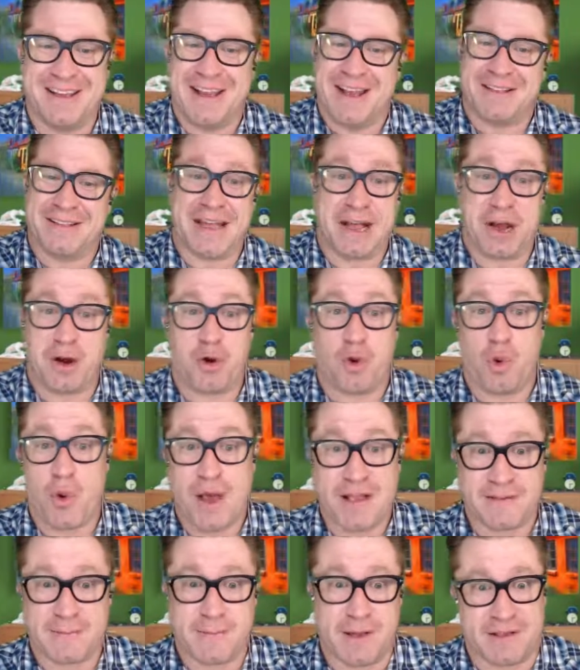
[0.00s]
It's like
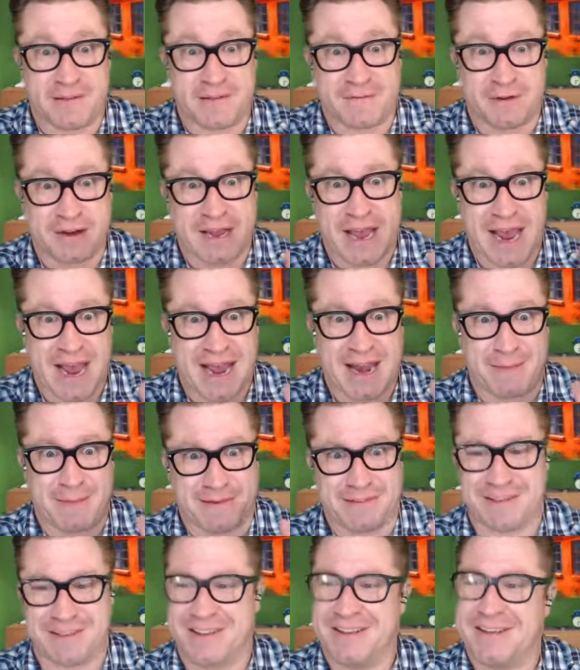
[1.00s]
Christmas for cannabis.